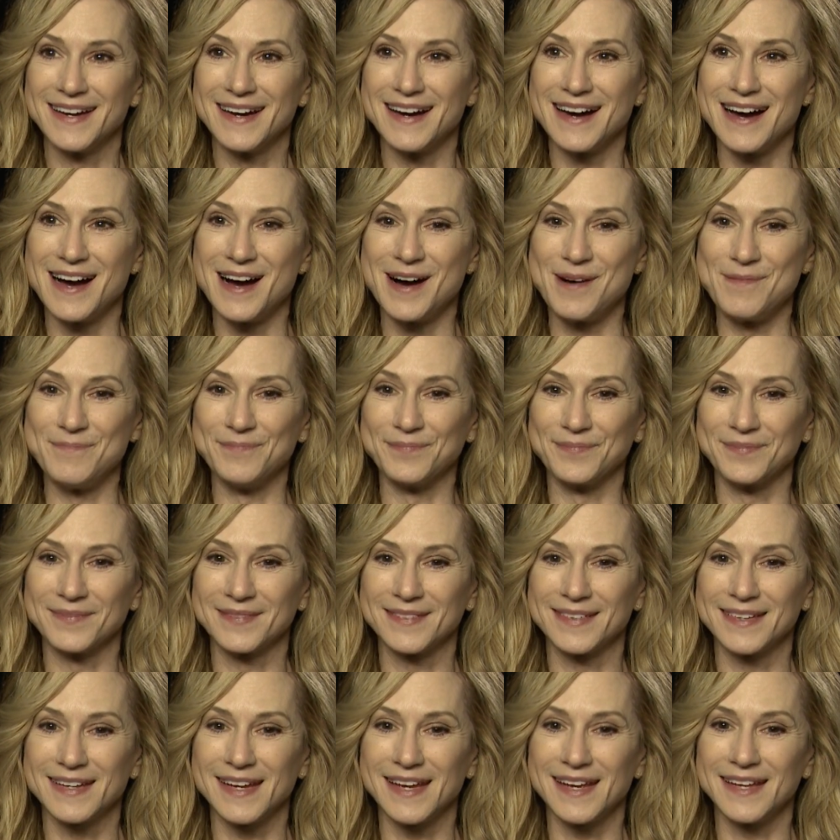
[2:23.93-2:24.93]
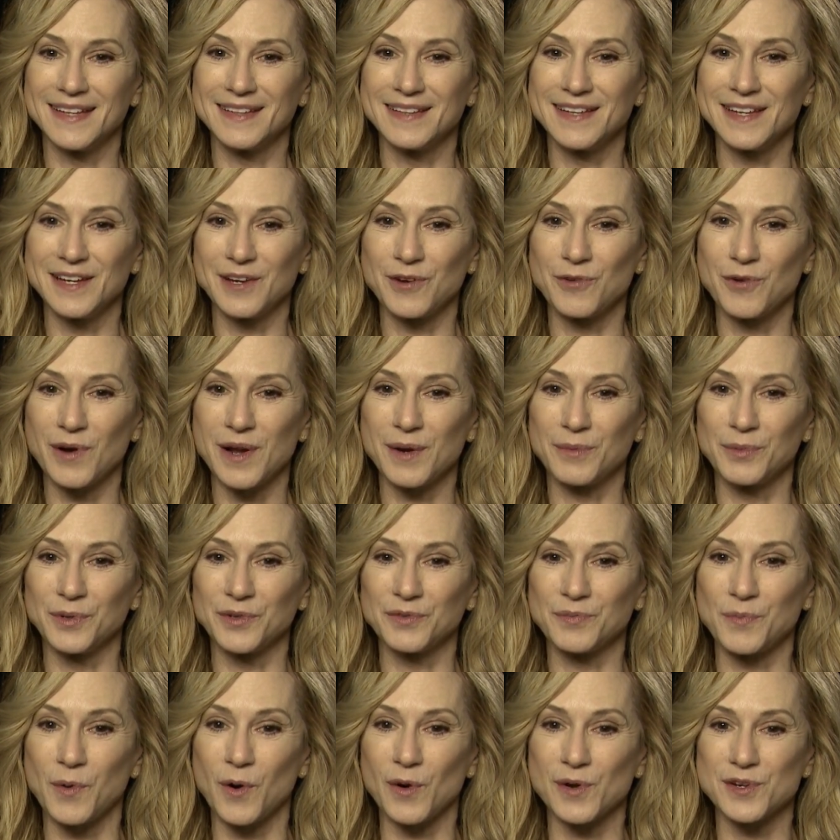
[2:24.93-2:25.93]
Um, and The
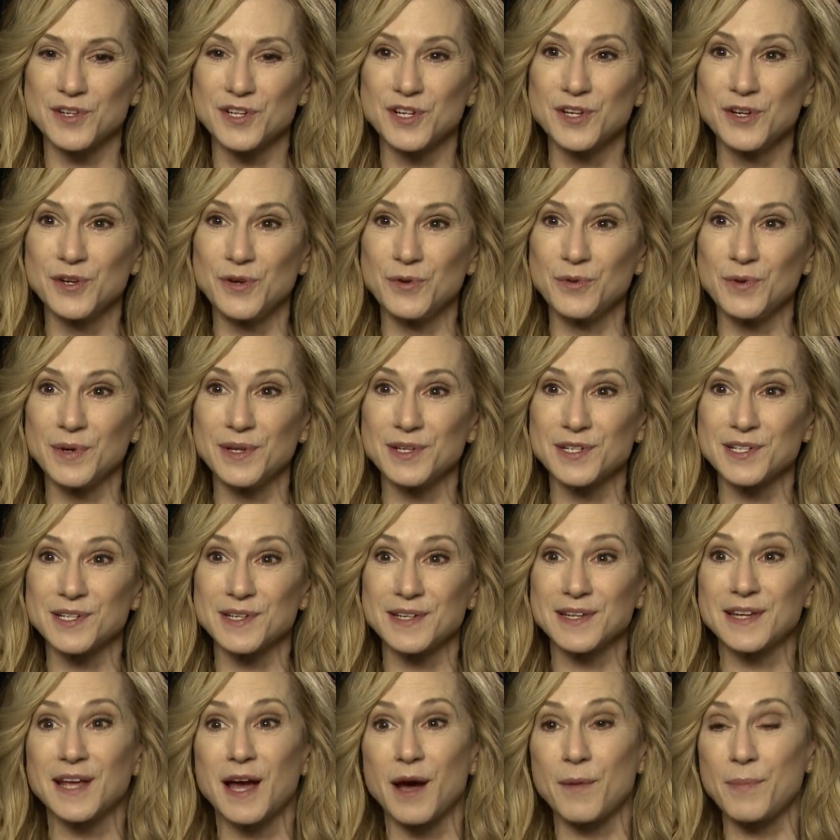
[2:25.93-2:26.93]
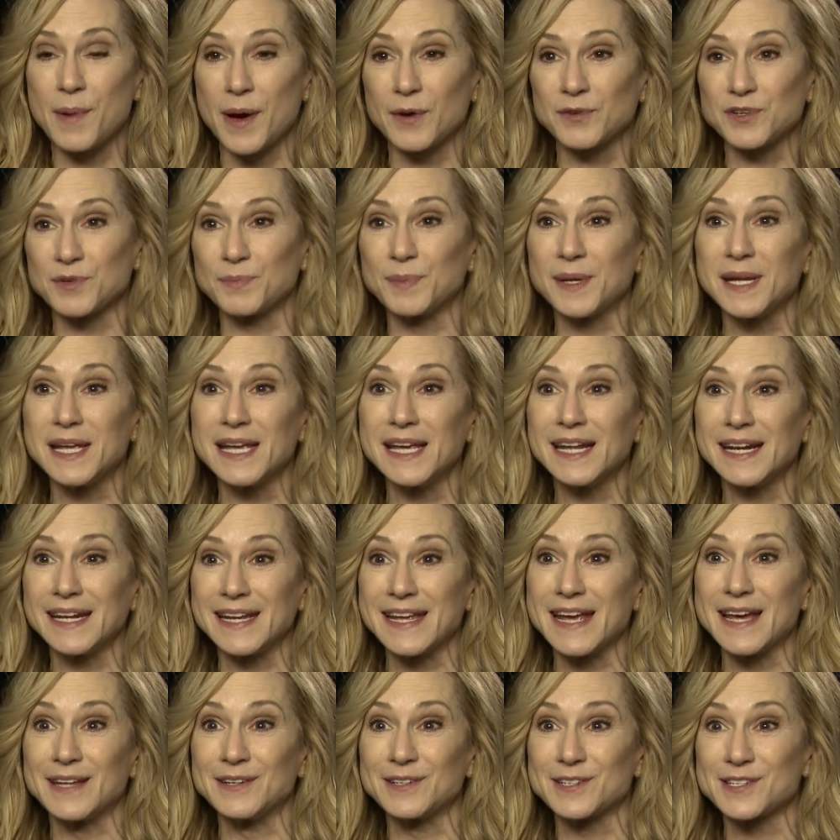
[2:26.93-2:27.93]
Incredibles Part Two is about to begin
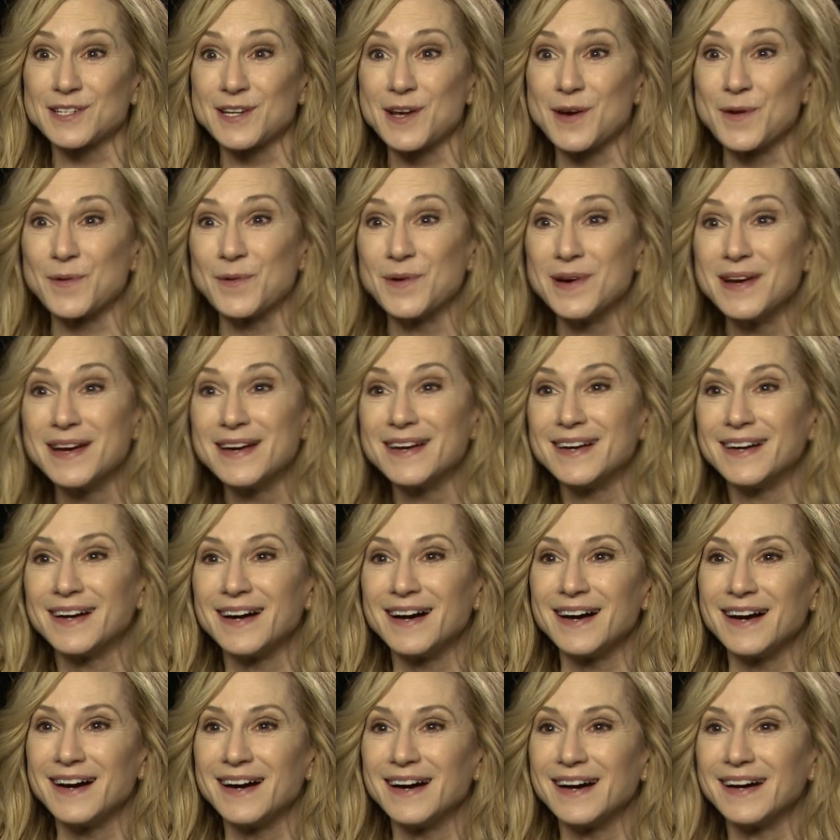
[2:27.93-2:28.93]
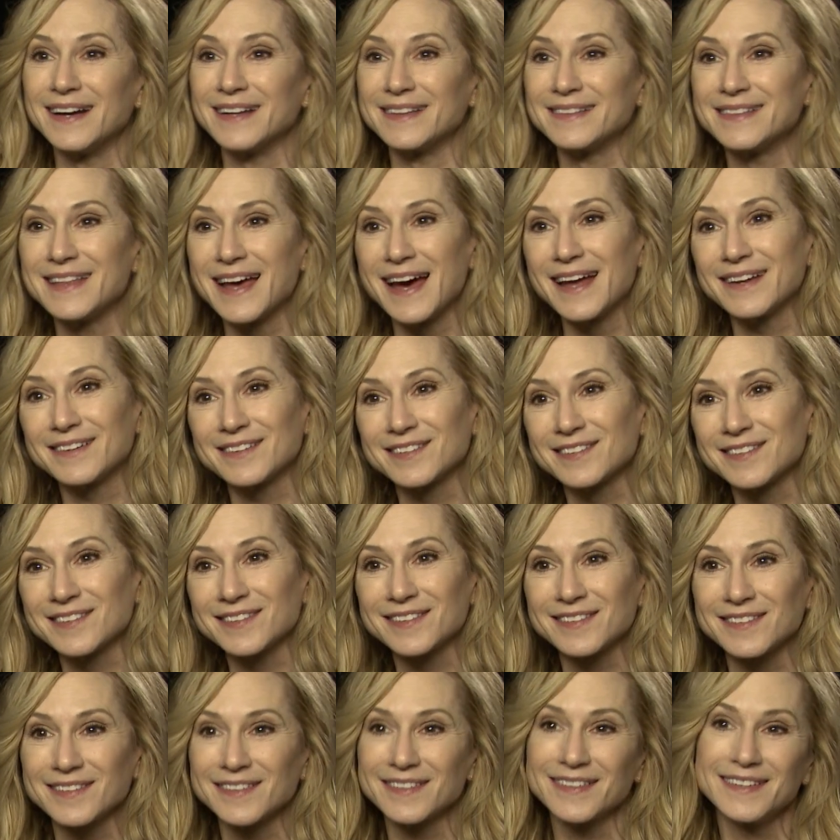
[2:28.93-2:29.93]
yeah, again, yeah. so uh,
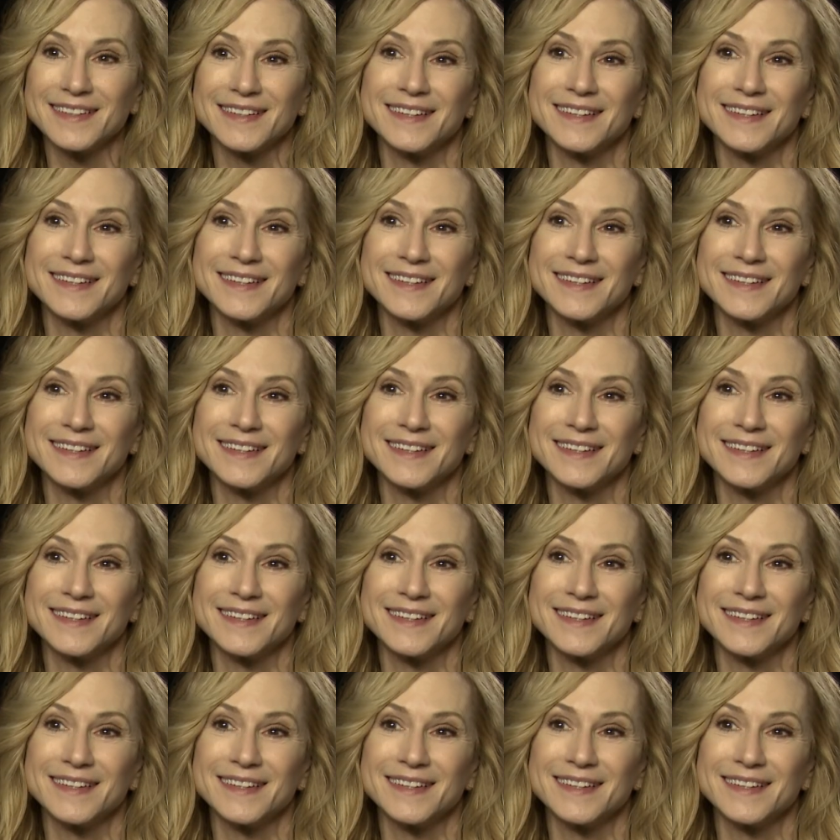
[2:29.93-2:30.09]
that's